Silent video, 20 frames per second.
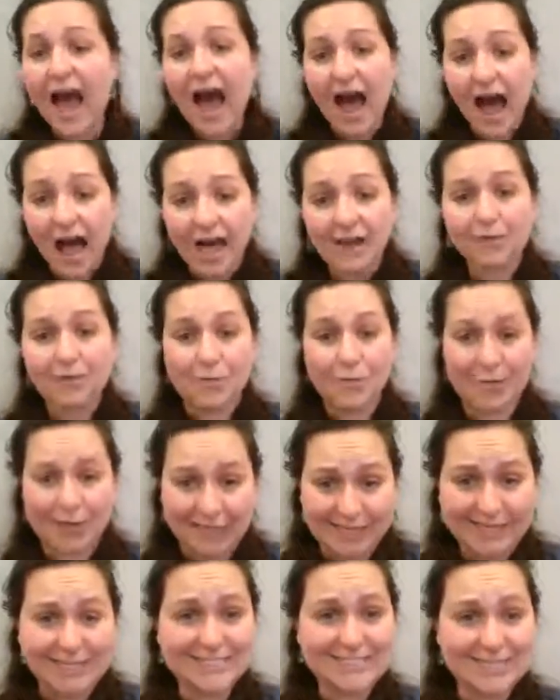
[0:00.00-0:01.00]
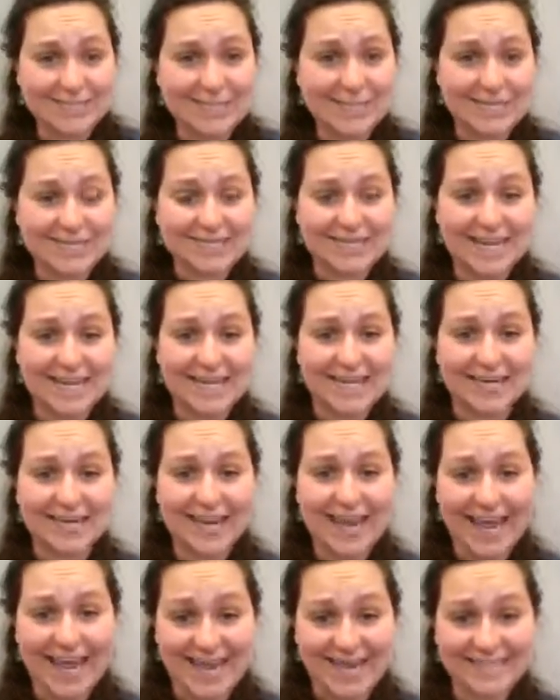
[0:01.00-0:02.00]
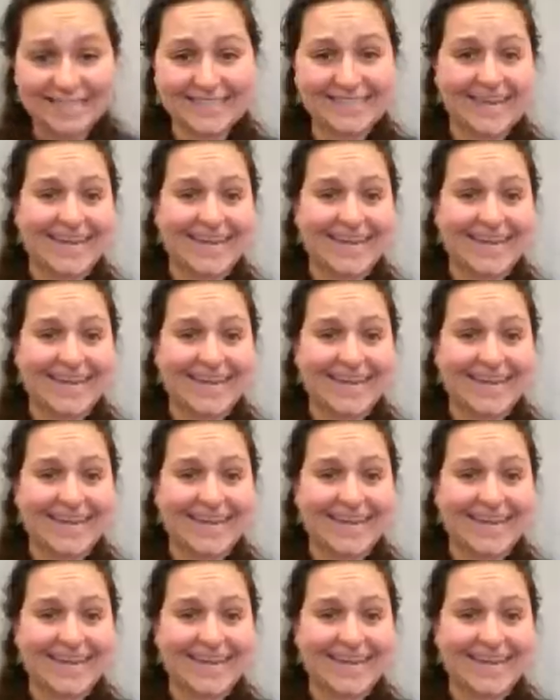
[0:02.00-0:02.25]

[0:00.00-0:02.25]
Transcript: I really suggest getting your hands